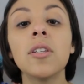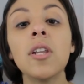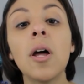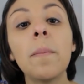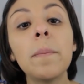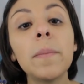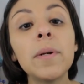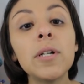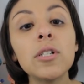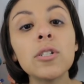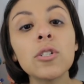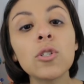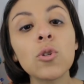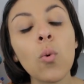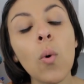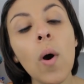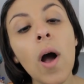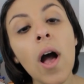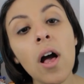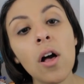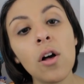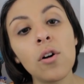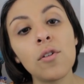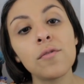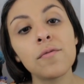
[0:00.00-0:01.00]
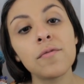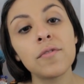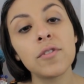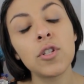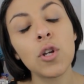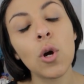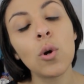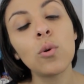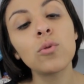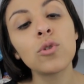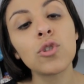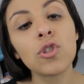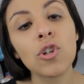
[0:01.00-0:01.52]
Number 12,
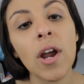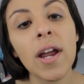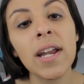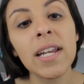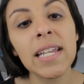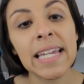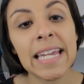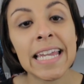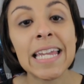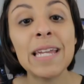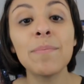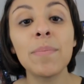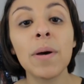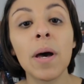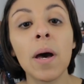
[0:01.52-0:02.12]
don't try to keep